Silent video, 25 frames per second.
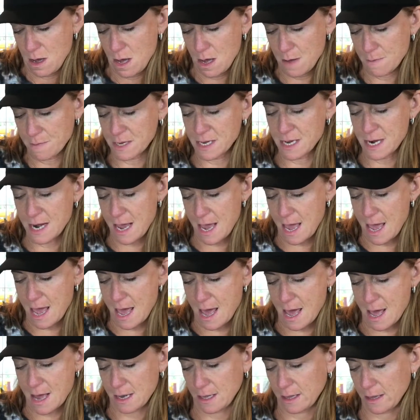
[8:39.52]
I'm gonna
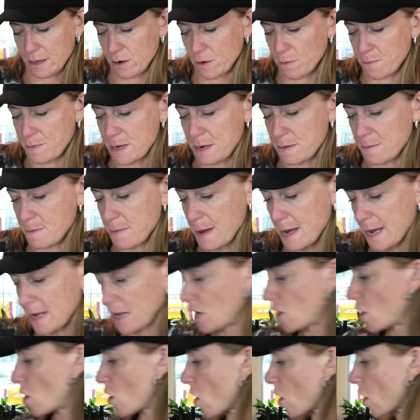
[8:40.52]
add a little bit of my
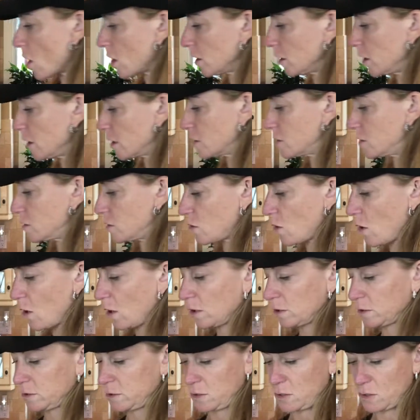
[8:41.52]
garlic
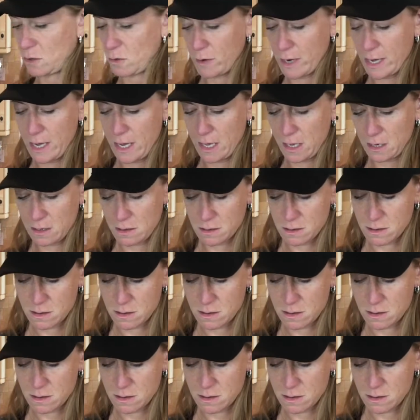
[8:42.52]
salt to it.